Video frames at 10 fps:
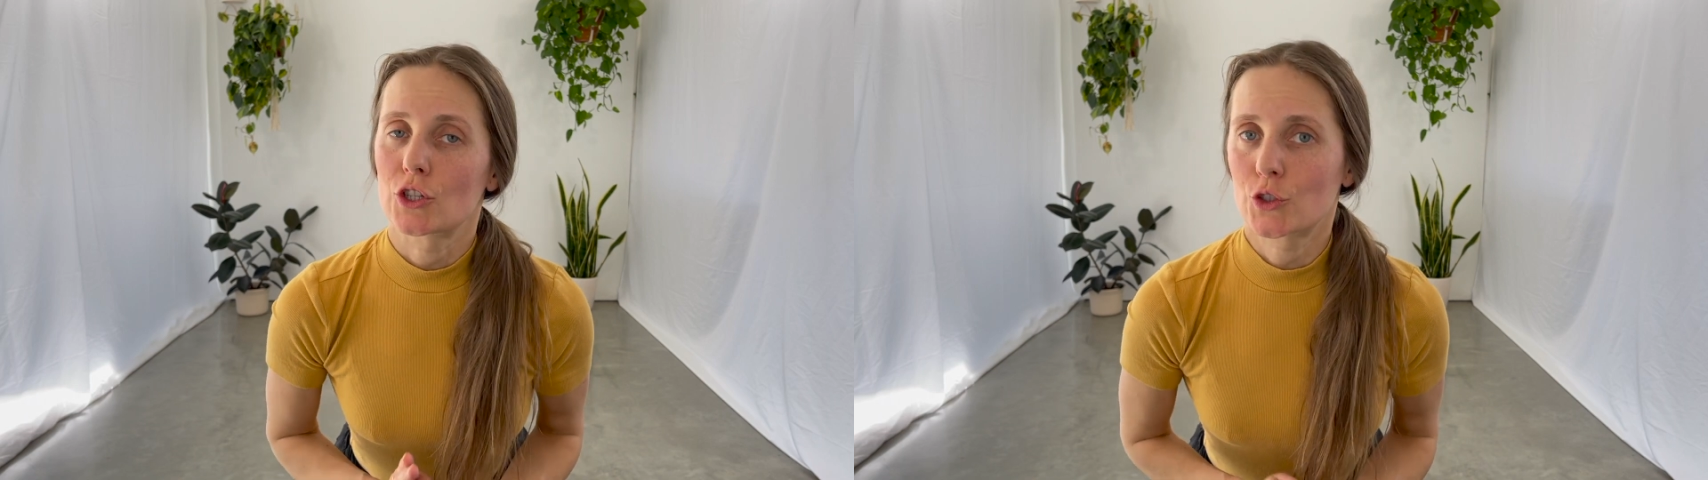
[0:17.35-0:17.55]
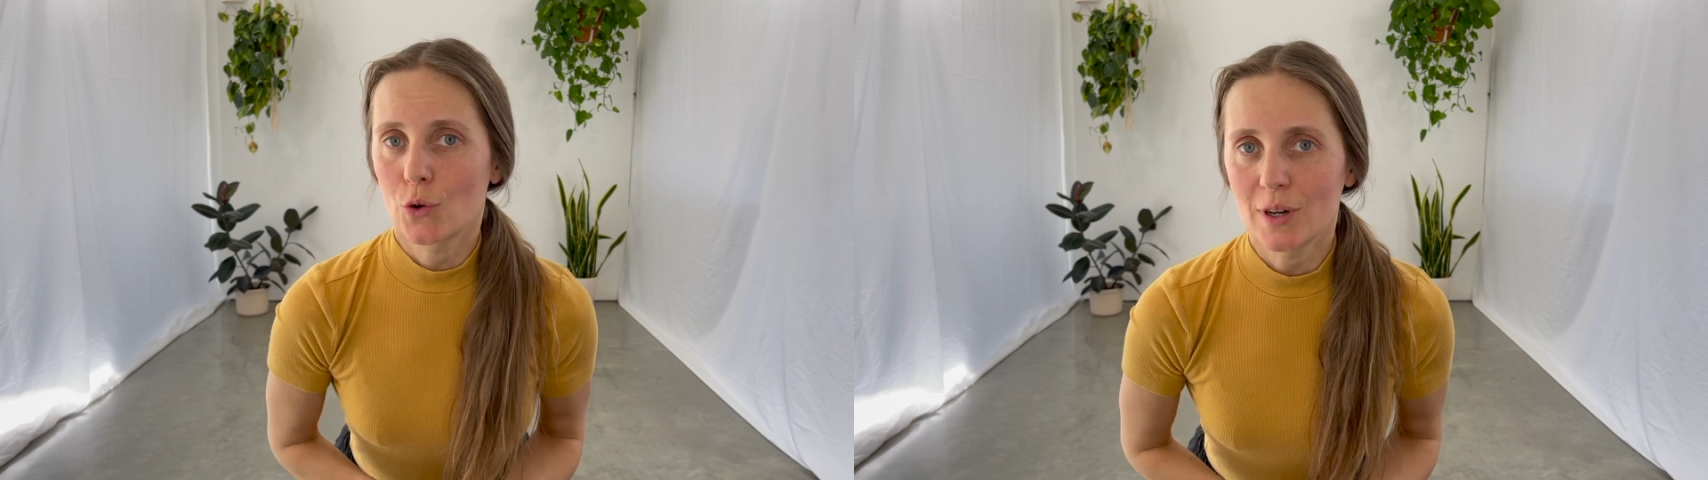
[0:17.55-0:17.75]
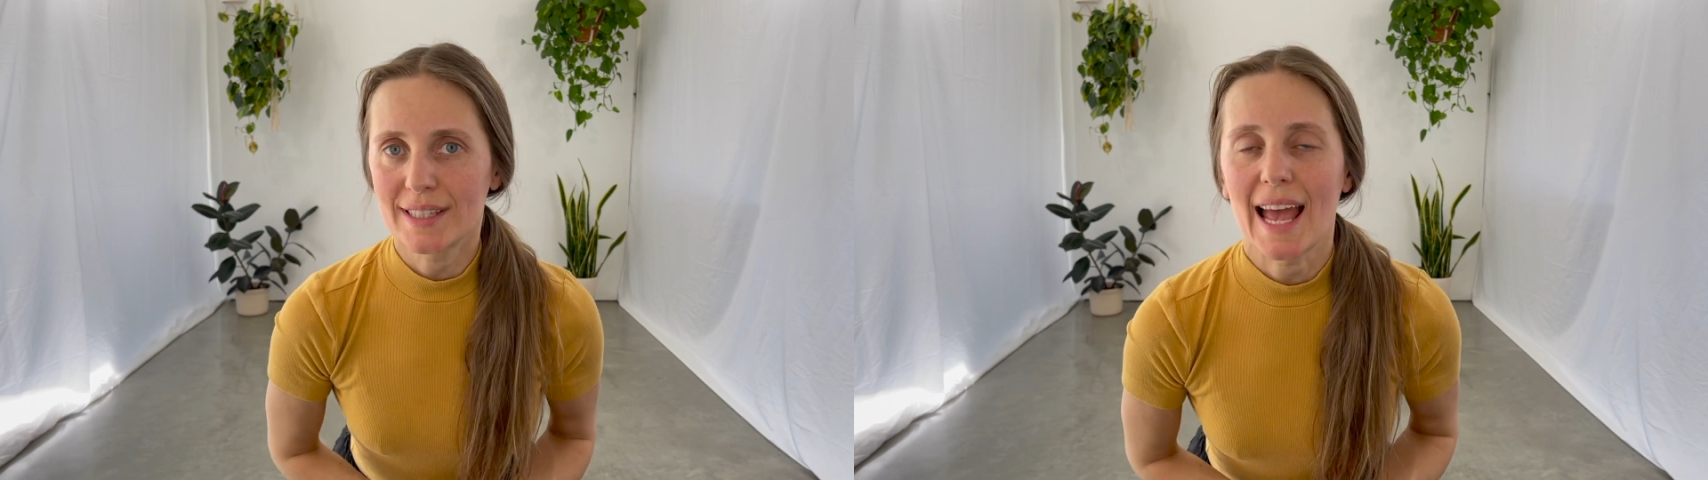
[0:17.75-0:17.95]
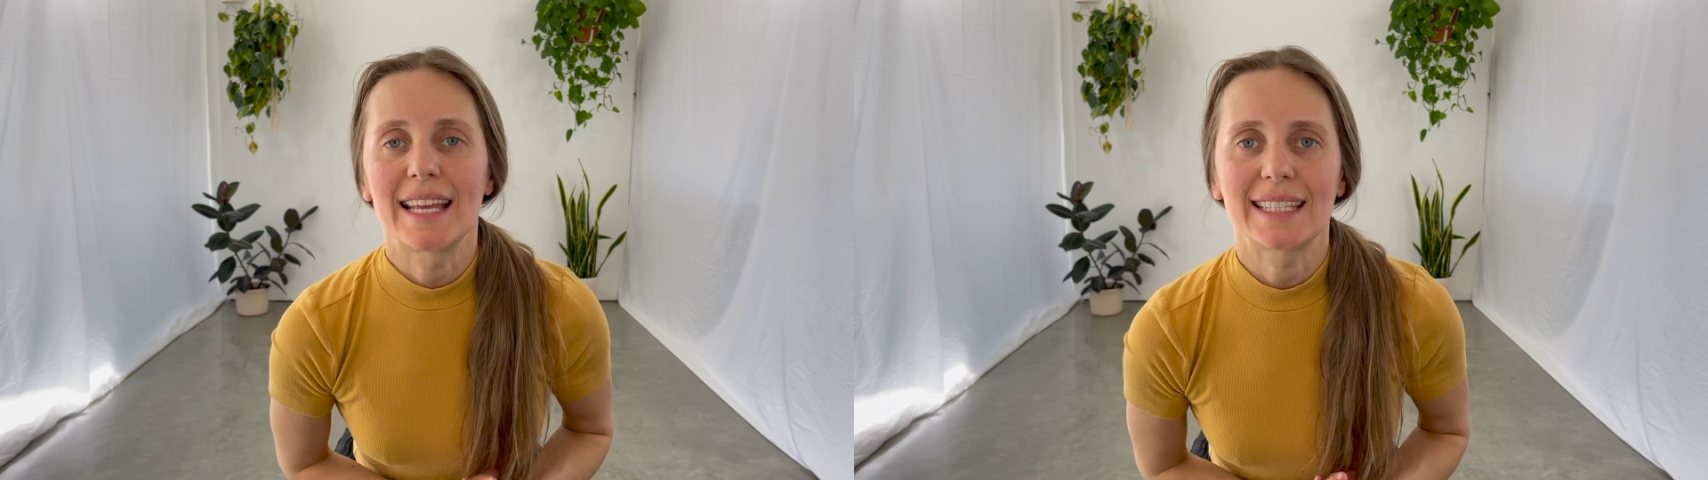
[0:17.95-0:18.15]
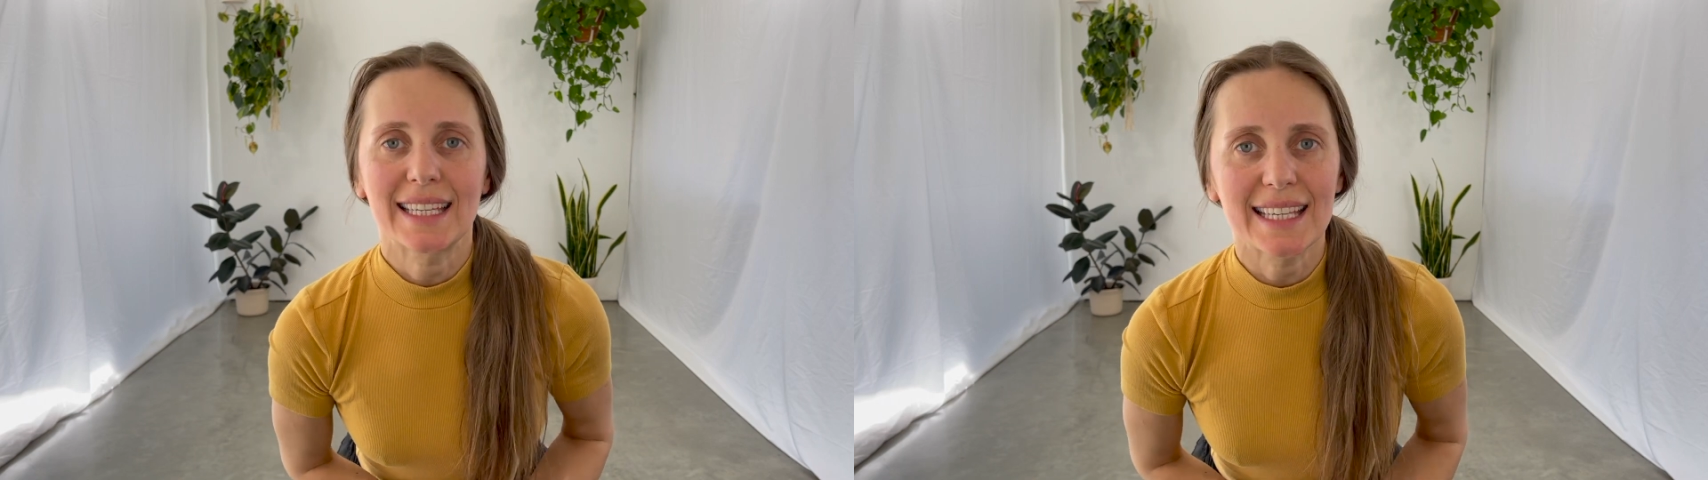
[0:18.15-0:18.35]
short
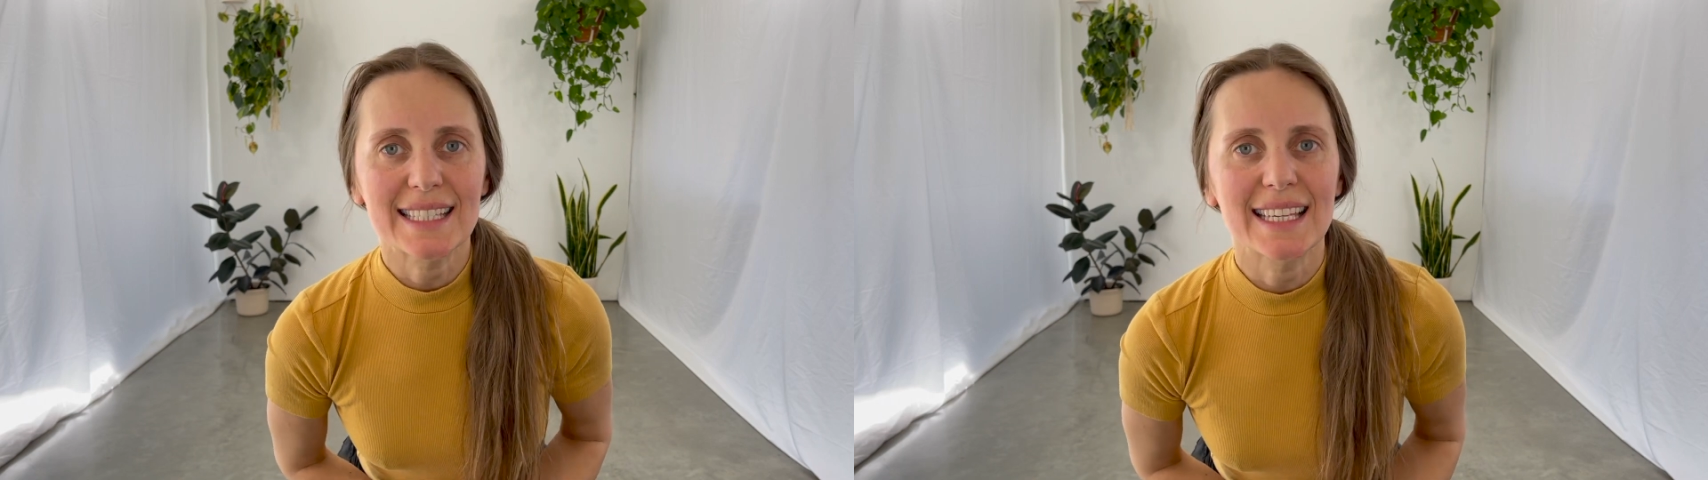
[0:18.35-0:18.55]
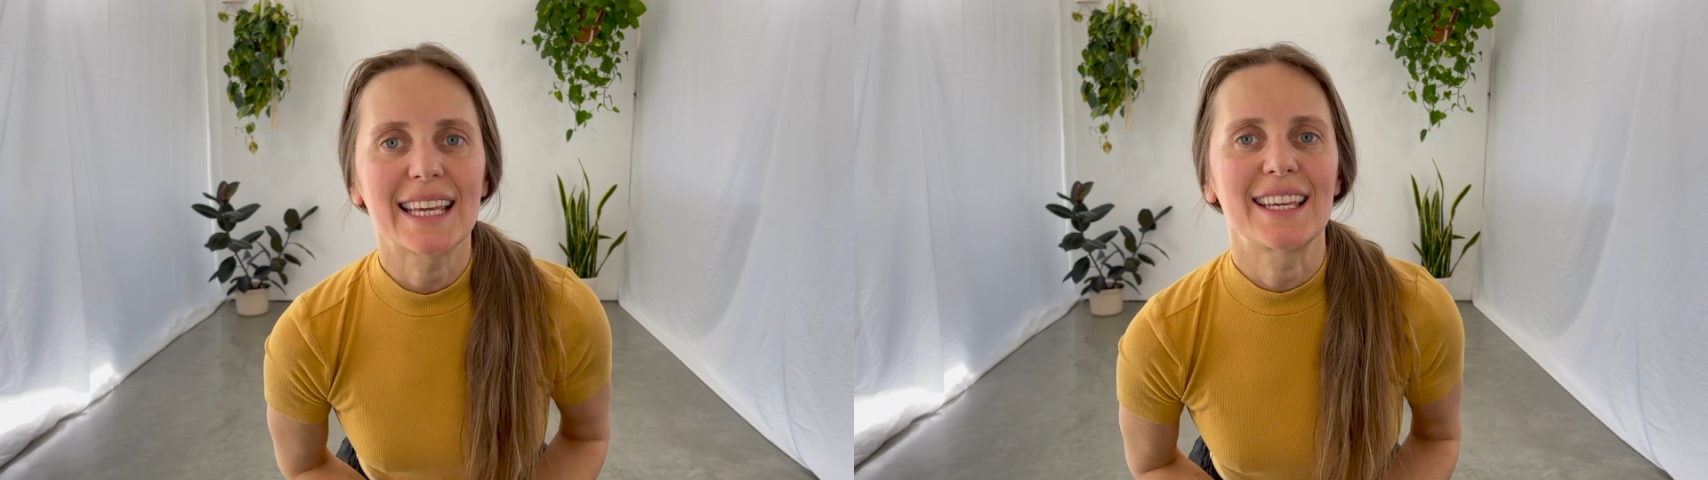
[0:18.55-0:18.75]
and easy